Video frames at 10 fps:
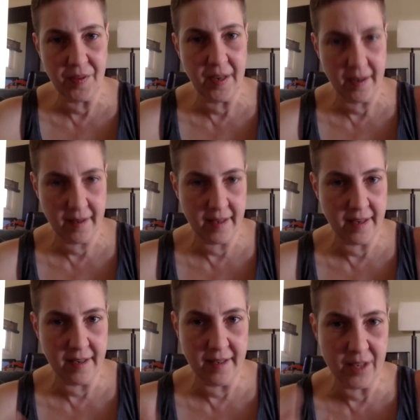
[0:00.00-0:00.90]

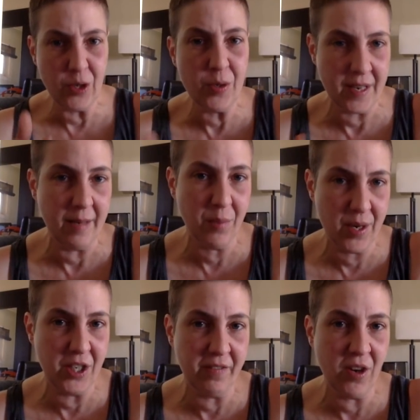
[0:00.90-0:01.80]
the inducing
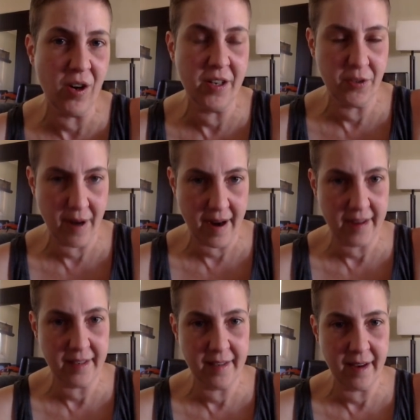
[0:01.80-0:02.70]
breach of
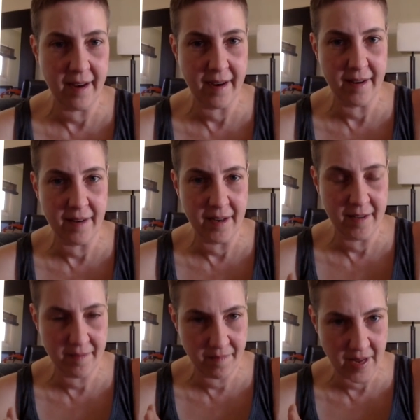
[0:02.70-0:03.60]
contract
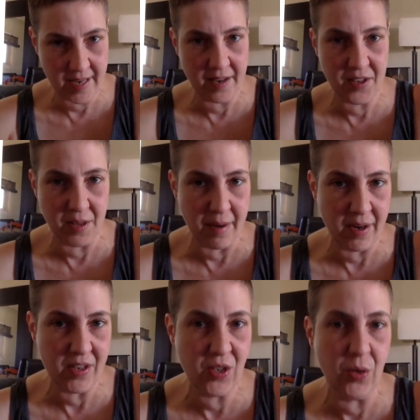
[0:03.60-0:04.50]
against the
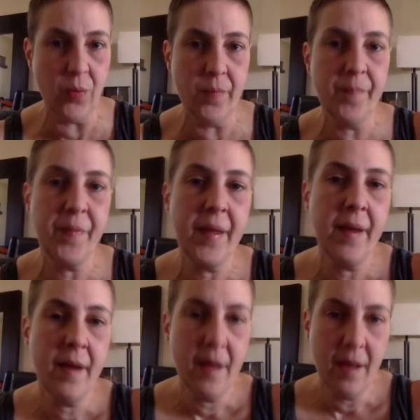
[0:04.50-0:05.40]
Mary Sue,
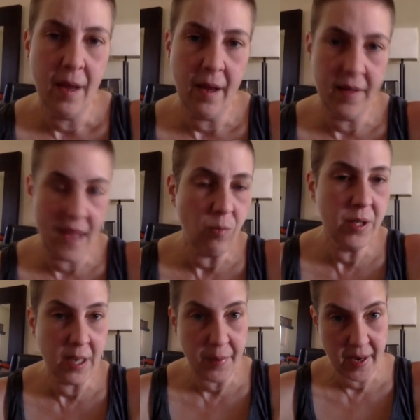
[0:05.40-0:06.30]
that
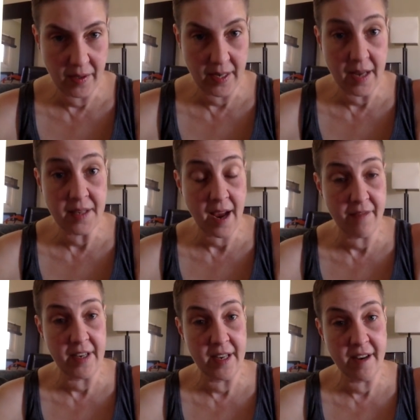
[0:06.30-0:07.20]
was upheld as
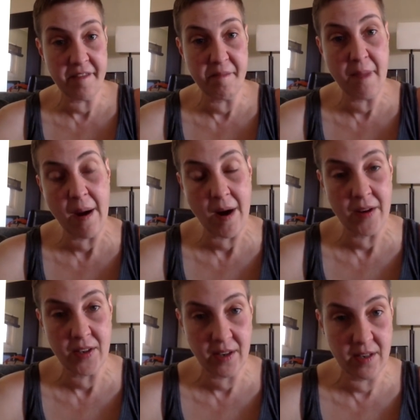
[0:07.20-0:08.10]
having enough
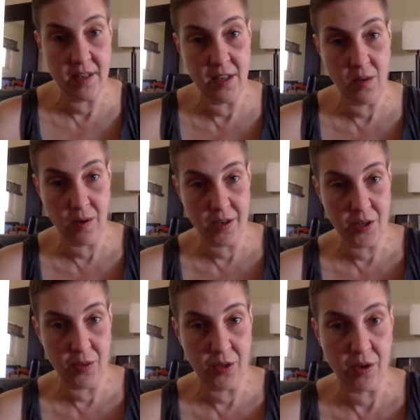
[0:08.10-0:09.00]
merit to continue on
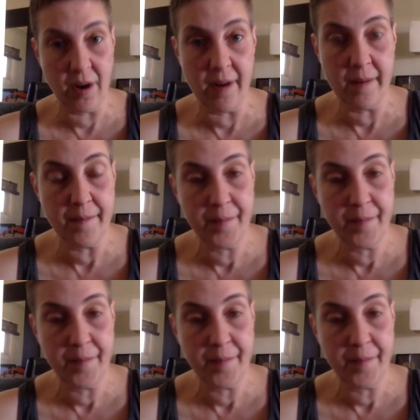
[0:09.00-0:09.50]
to a trial.